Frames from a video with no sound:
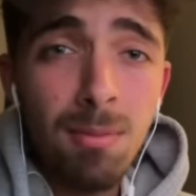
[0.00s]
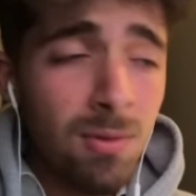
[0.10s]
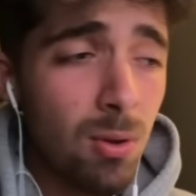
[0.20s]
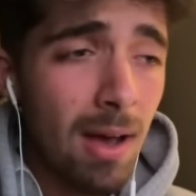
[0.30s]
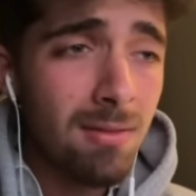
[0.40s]
if
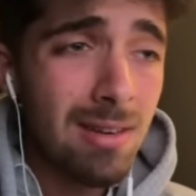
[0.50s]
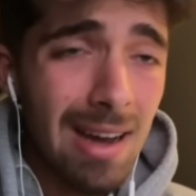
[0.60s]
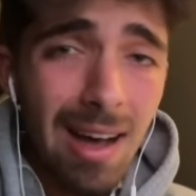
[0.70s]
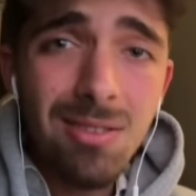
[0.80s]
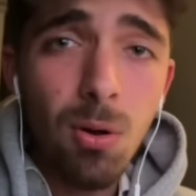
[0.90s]
you have
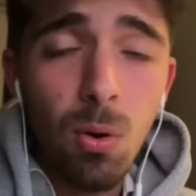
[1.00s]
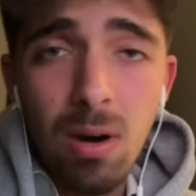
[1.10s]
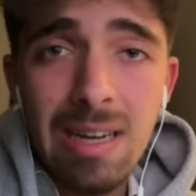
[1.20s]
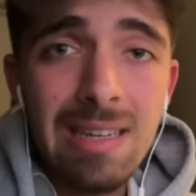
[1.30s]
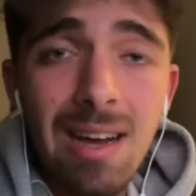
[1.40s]
not
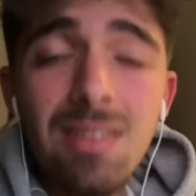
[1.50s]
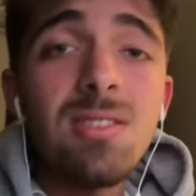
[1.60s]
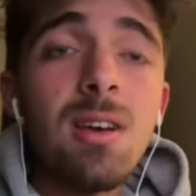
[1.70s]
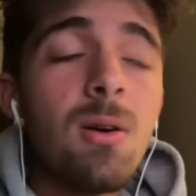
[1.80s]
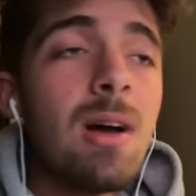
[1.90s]
already done
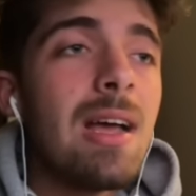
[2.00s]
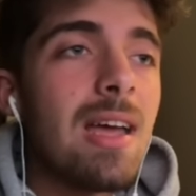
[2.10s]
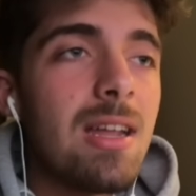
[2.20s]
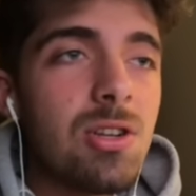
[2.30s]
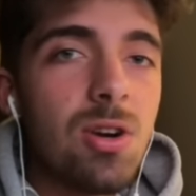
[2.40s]
so,
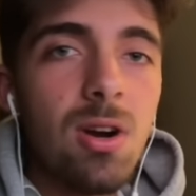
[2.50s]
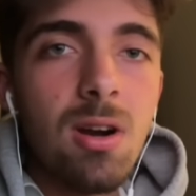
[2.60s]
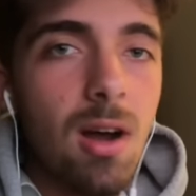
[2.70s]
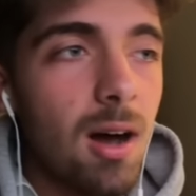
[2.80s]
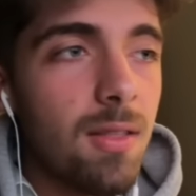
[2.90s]
and turn
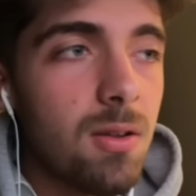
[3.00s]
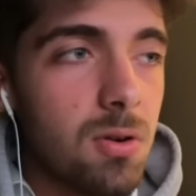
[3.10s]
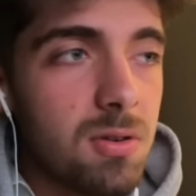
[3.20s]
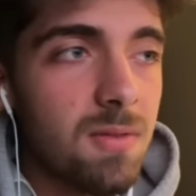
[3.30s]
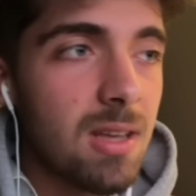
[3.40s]
on the
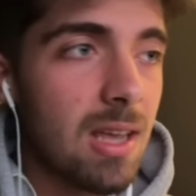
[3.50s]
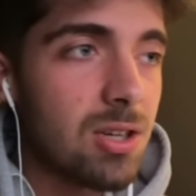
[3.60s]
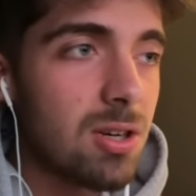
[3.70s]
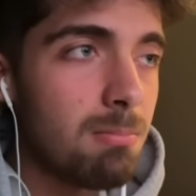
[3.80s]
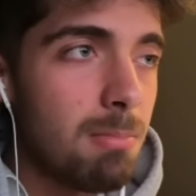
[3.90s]

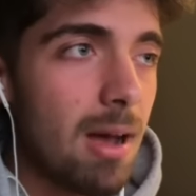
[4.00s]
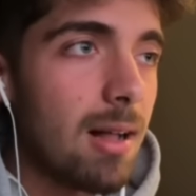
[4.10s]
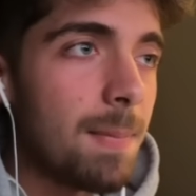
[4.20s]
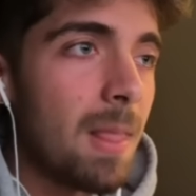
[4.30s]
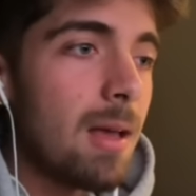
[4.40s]
notification
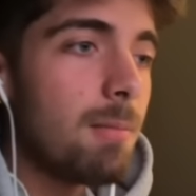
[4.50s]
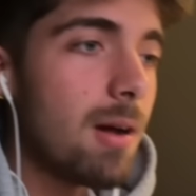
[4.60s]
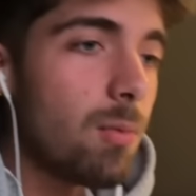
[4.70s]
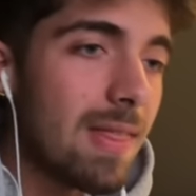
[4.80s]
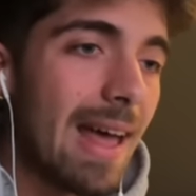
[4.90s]
bell. But
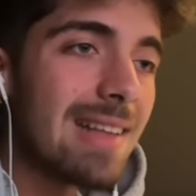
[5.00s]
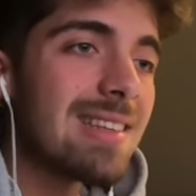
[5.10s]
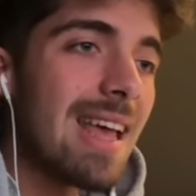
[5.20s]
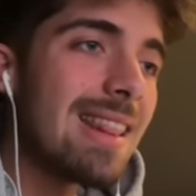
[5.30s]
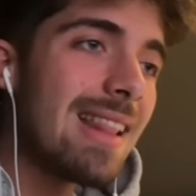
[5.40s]
with that said,